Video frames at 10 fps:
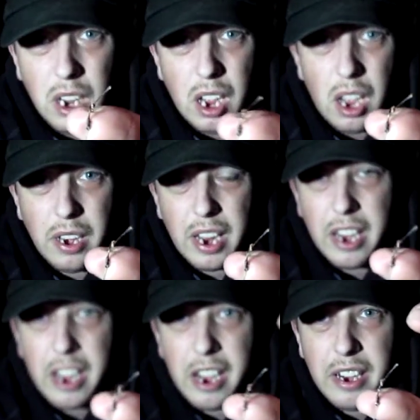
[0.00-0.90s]
and
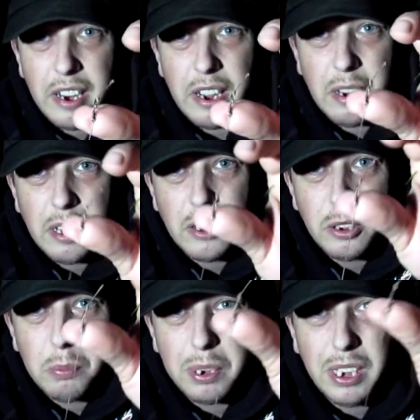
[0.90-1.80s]
I
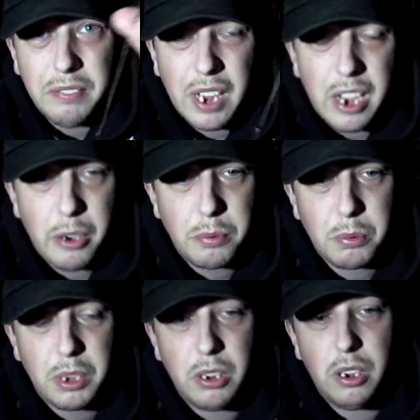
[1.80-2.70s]
do believe that helps
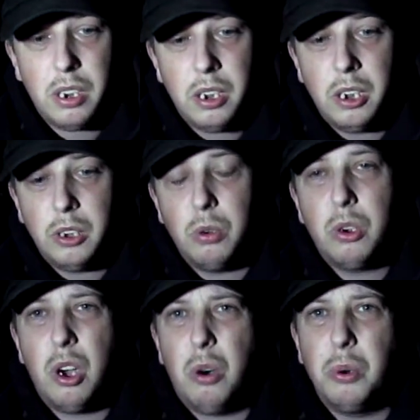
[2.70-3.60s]
with the
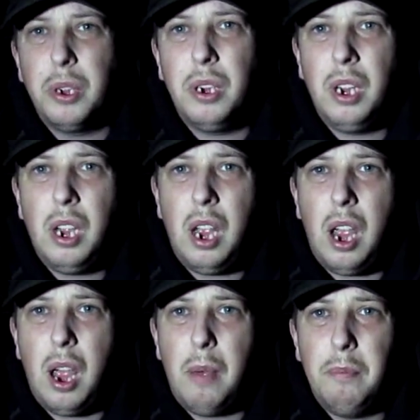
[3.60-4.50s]
duck hold.
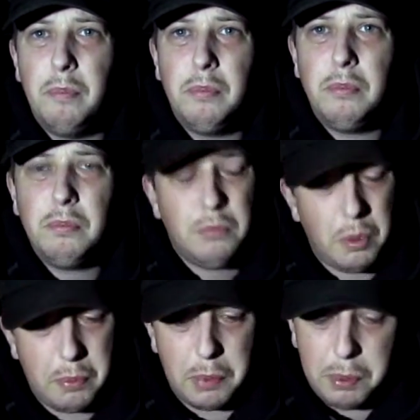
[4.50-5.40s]

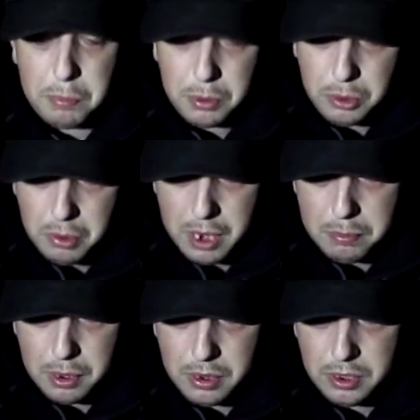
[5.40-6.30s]
Not many people do it,
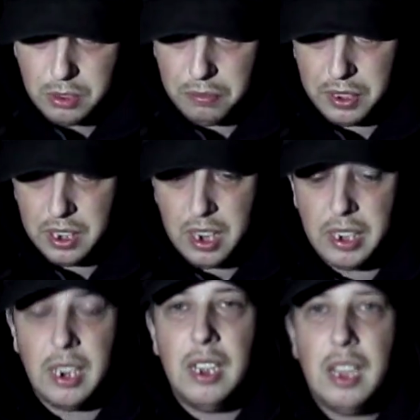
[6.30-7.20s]
but it's something
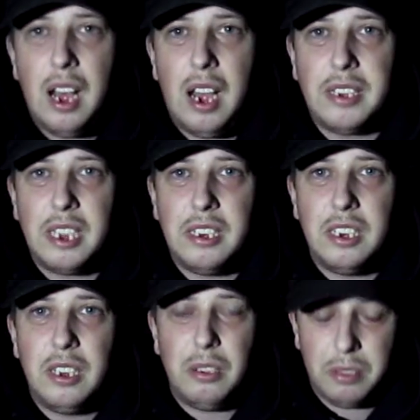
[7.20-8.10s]
I tend to
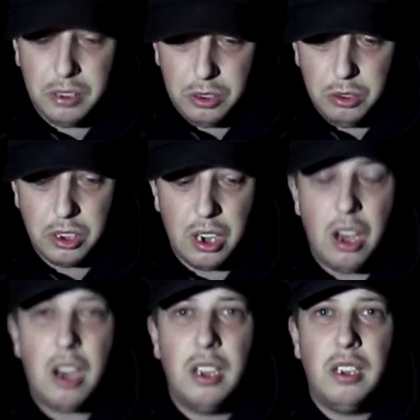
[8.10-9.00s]
do and use a
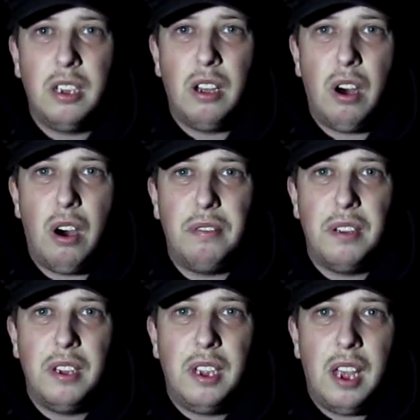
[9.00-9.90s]
lot of,
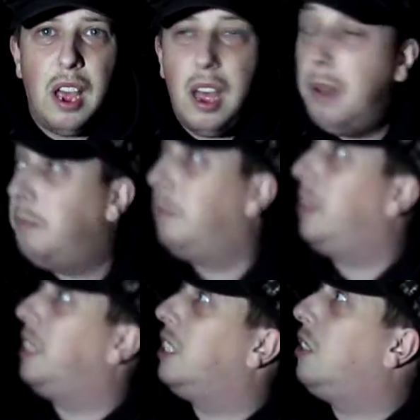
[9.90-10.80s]
and
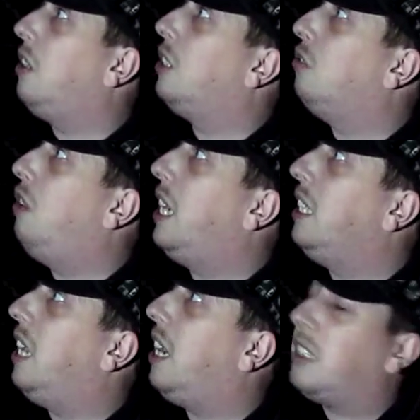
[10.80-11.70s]
it's starting to
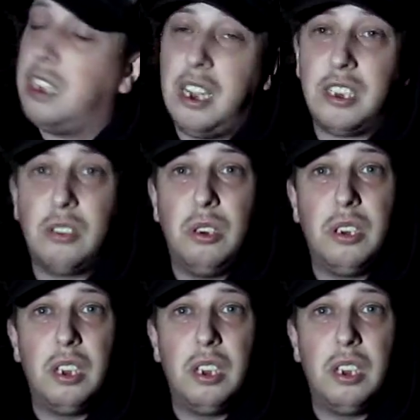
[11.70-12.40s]
rain now, so that's good.